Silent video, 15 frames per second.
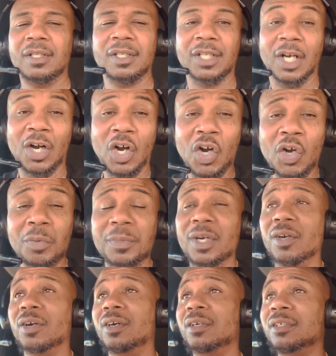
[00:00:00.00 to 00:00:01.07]
the
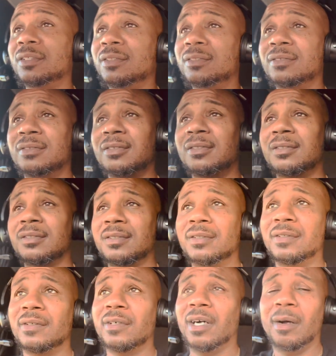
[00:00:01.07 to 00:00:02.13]
homegirl,
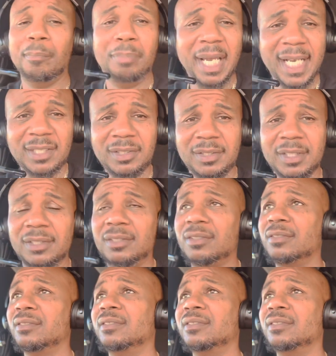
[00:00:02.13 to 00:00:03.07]
her besties,